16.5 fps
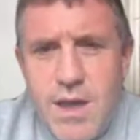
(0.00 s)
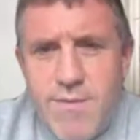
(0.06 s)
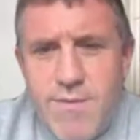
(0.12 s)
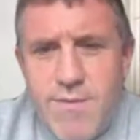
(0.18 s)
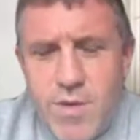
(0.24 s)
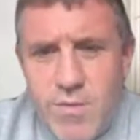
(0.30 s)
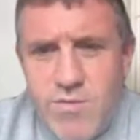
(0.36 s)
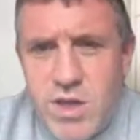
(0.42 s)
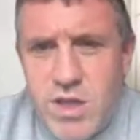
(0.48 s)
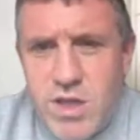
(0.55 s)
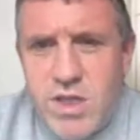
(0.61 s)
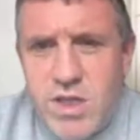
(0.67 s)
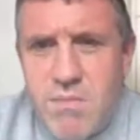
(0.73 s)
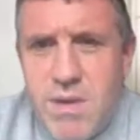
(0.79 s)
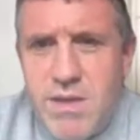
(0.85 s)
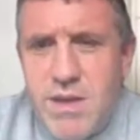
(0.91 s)
If you've
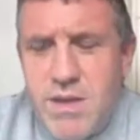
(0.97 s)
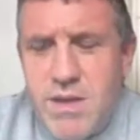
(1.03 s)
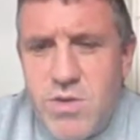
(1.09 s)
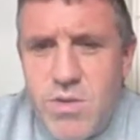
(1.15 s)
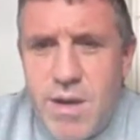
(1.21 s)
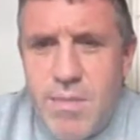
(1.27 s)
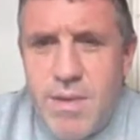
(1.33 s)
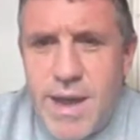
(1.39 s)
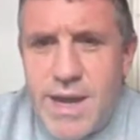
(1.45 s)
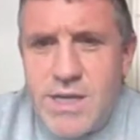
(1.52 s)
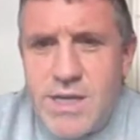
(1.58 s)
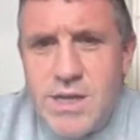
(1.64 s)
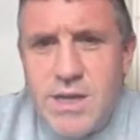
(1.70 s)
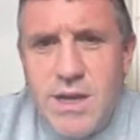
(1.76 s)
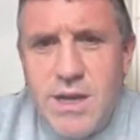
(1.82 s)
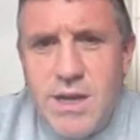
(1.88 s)
just submitted your
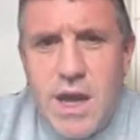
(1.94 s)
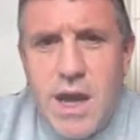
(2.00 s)
application